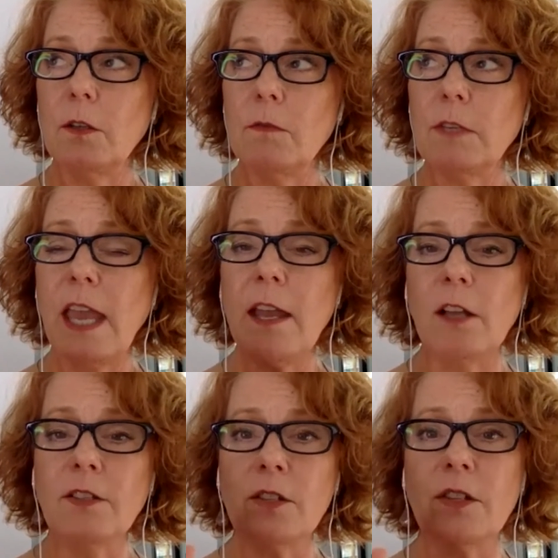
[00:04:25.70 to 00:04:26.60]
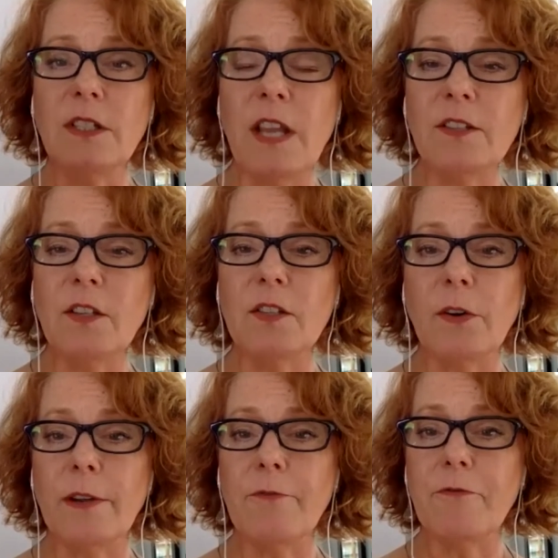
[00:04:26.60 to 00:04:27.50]
chaos is a
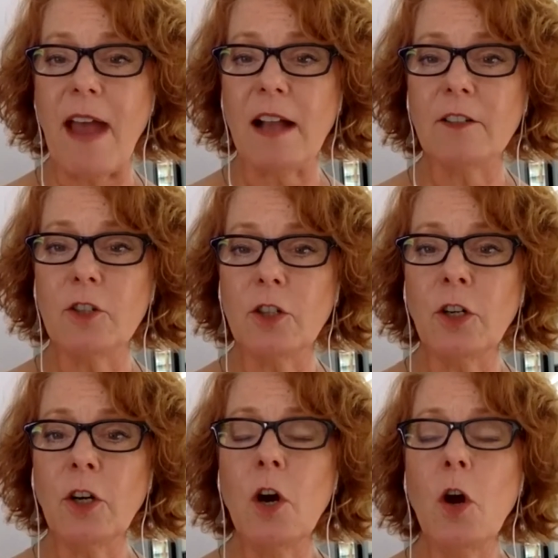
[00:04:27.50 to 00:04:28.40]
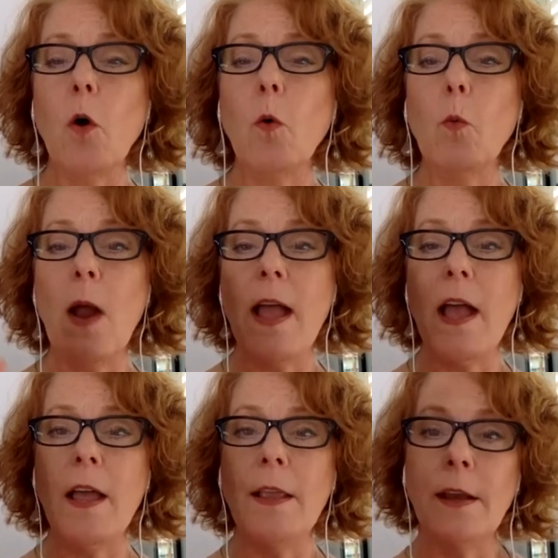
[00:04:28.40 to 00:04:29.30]
necessary factor
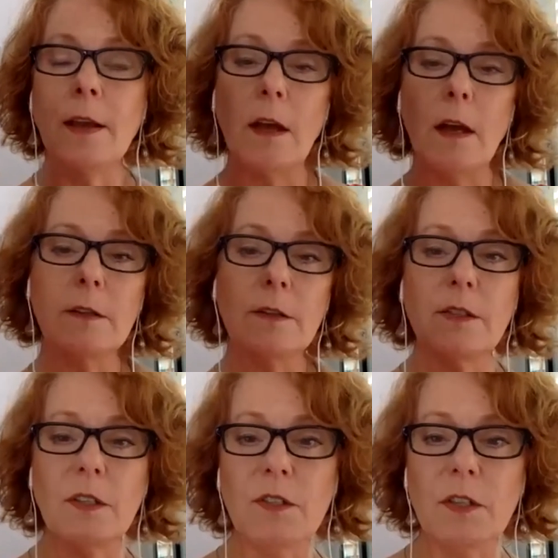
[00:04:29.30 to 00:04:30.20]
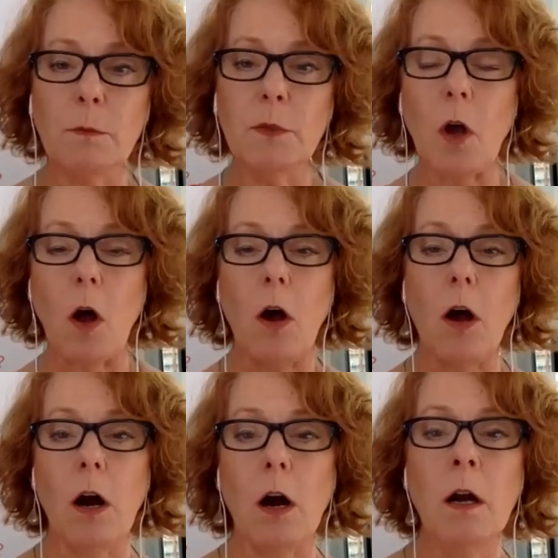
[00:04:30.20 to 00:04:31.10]
when systems
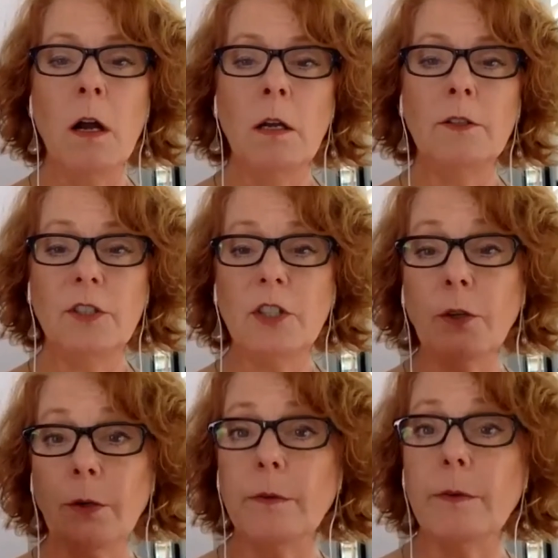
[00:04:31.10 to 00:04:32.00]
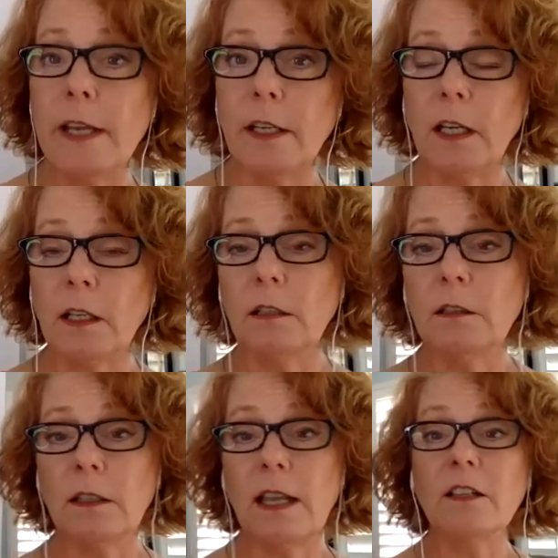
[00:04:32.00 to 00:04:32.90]
are deteriorating
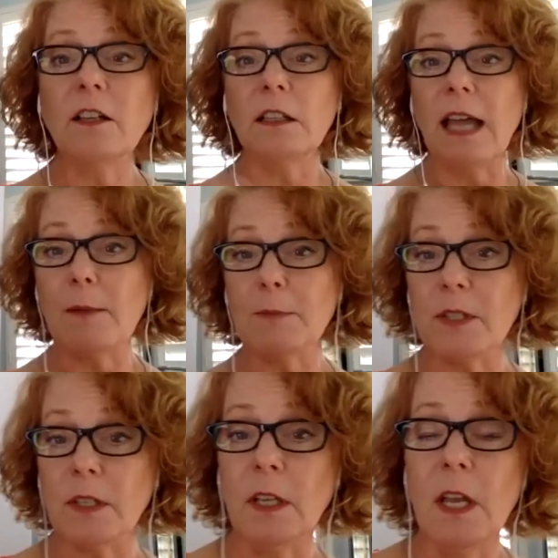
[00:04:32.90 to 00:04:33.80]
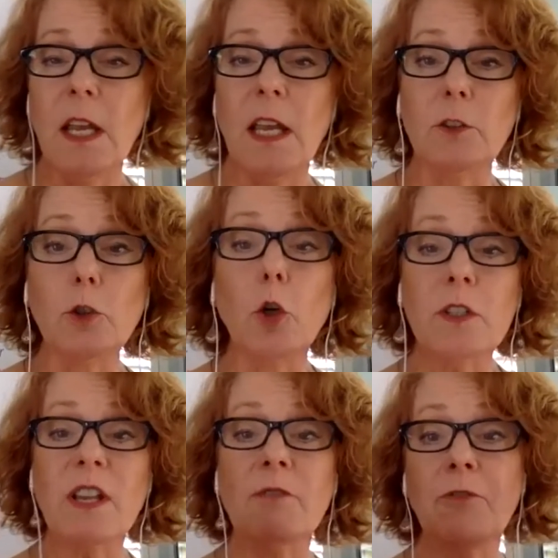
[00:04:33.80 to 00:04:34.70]
and collapsing. It
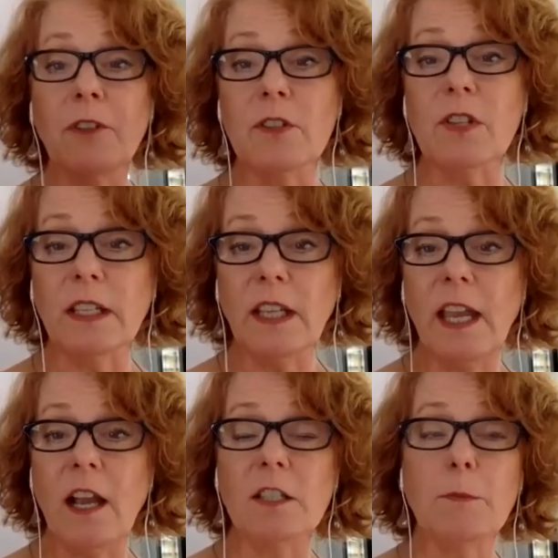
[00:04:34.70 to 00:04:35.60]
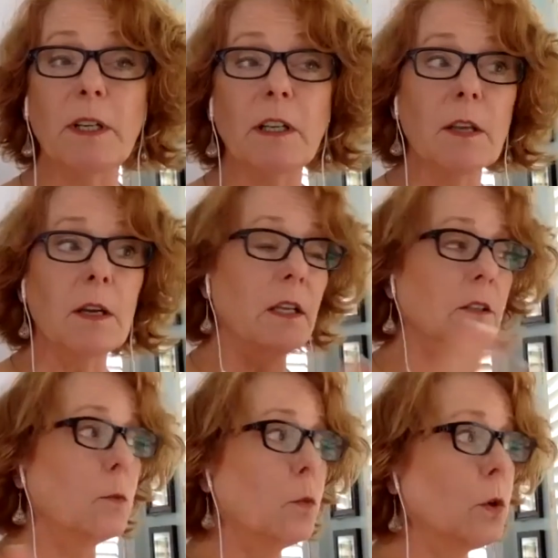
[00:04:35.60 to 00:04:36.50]
looks and feels like chaos, but in
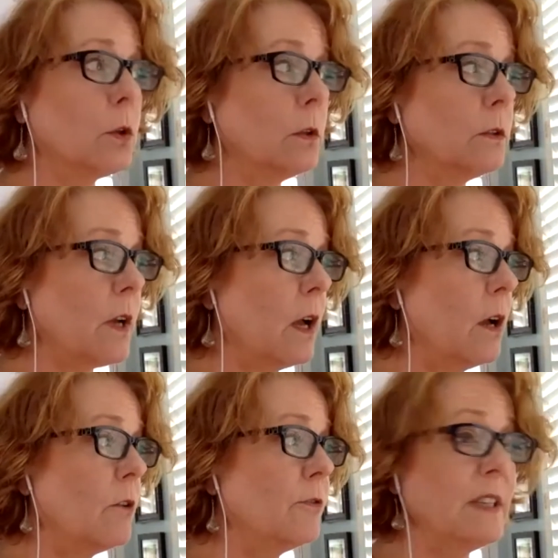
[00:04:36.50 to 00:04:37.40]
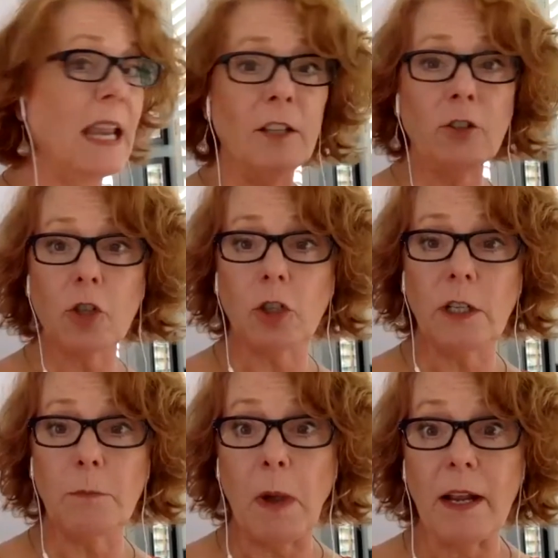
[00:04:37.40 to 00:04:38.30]
the world of nature,
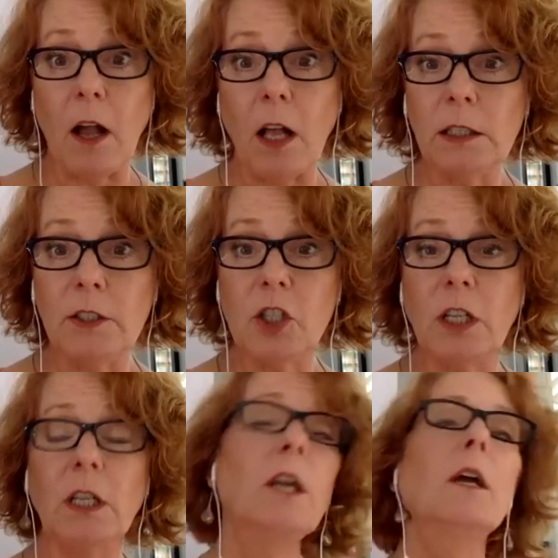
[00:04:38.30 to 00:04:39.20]
in biology,